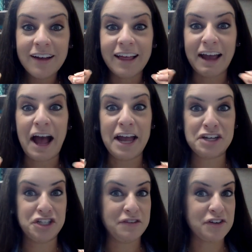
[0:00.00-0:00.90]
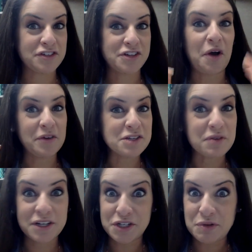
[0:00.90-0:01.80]
high achievers and always
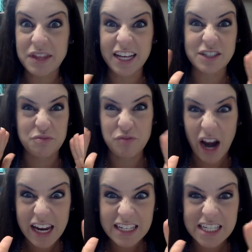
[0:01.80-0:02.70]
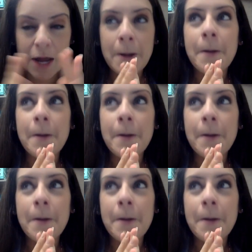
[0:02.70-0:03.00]
want to do things right.